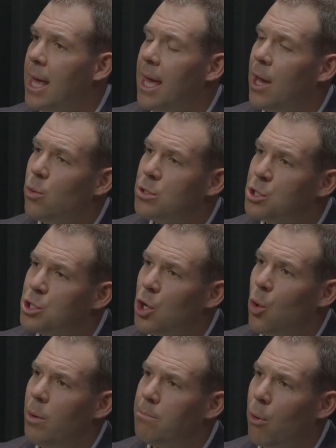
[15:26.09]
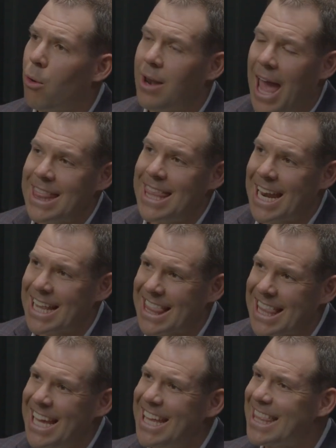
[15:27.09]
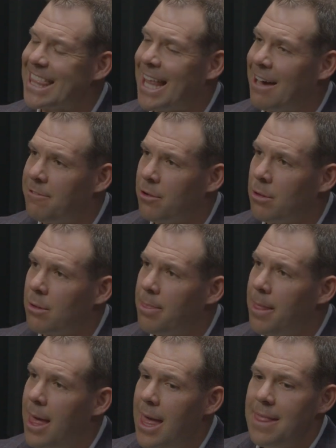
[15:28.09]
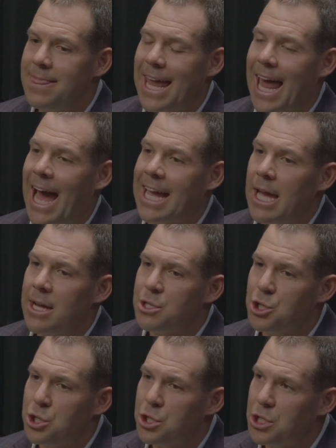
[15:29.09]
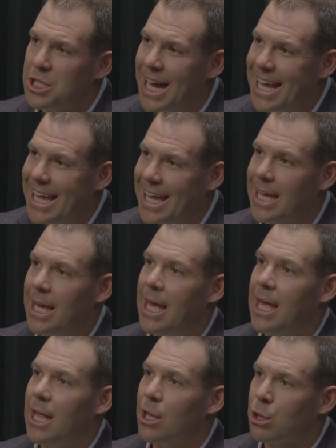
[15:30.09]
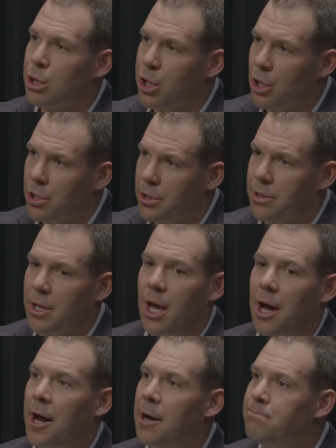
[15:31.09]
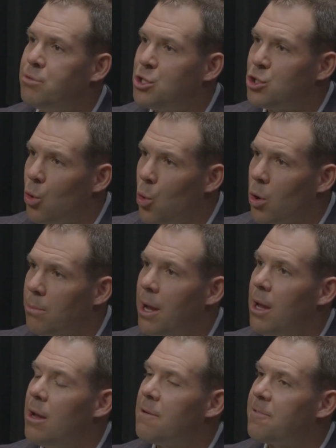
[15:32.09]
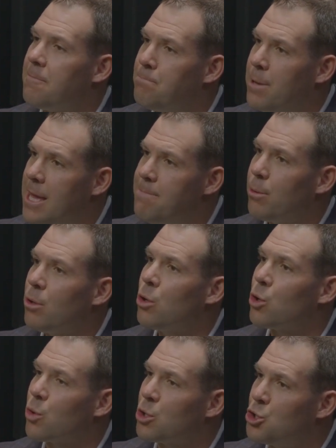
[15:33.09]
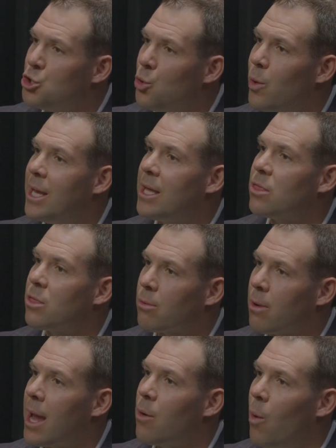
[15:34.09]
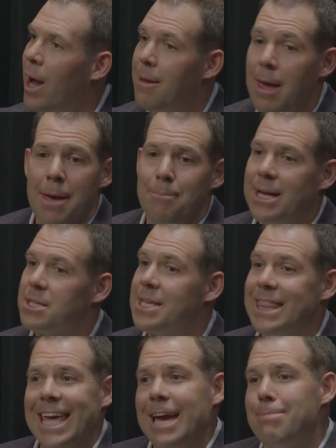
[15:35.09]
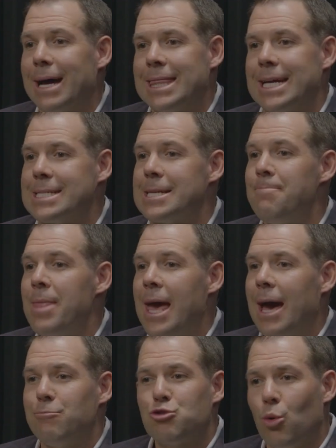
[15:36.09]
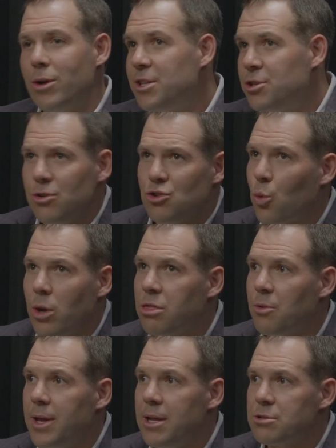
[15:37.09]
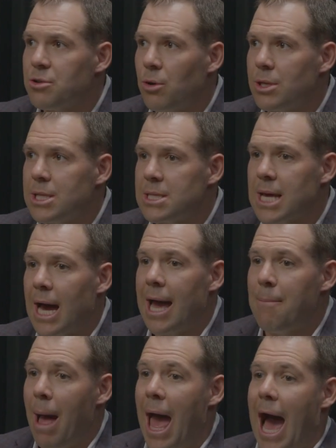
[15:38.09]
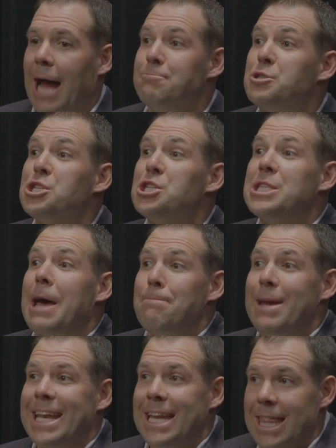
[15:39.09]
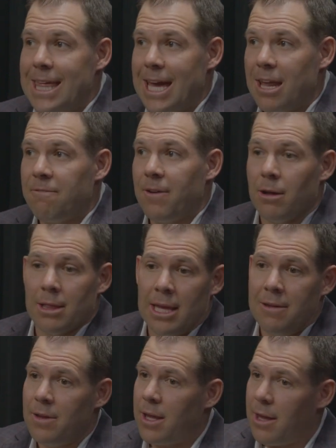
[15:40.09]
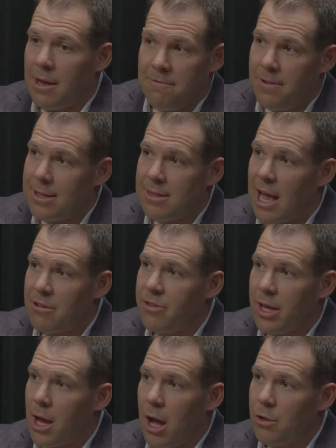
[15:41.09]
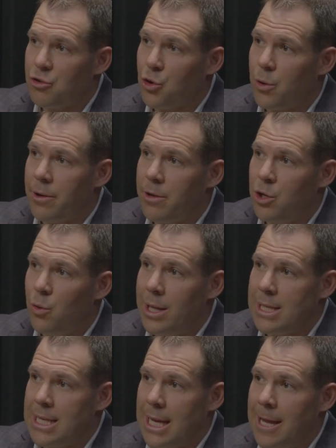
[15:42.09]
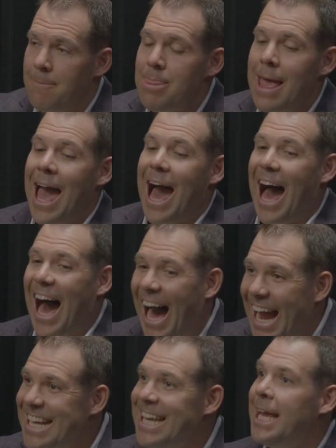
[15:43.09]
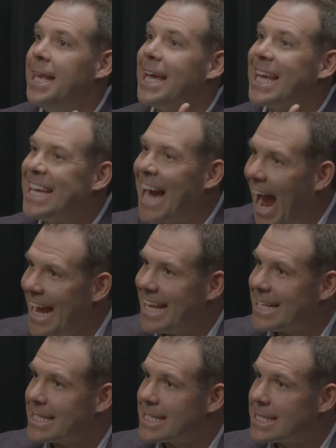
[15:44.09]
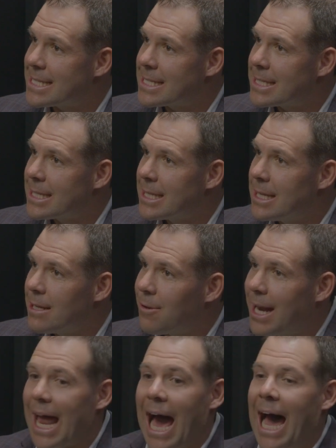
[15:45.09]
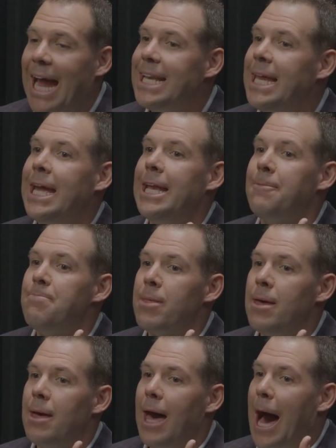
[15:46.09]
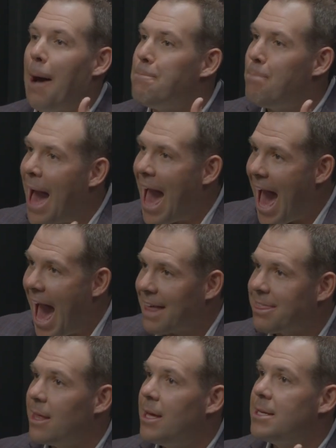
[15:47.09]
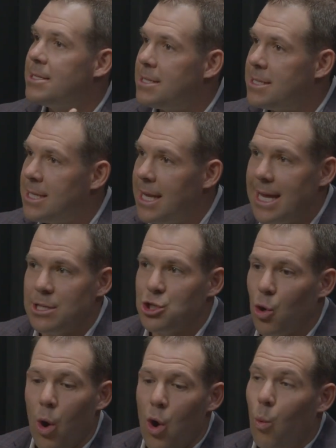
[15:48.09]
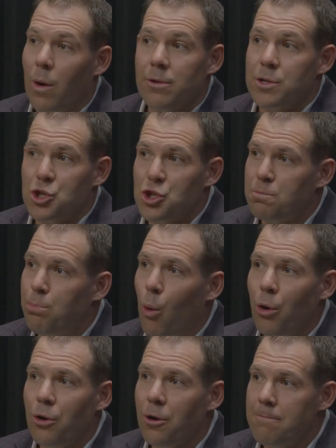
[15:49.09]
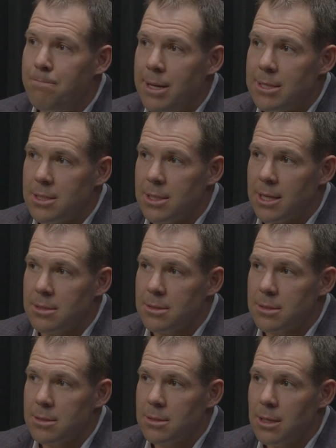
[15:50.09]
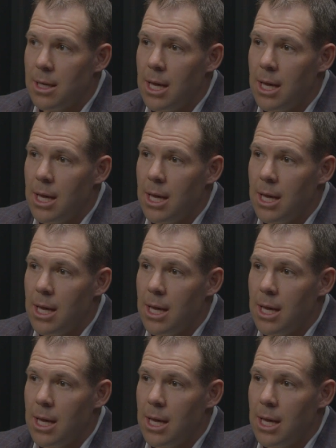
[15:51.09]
It was so important at that elite level that I study, learn, absorb from people who are doing it the right way. Because think about this. I'm 22, 23 years old at the time. I'm stepping into the NFL, leaving a fantastic college career at UNT. I need guidance, right? I need a path to see. And so whether it's sport or business,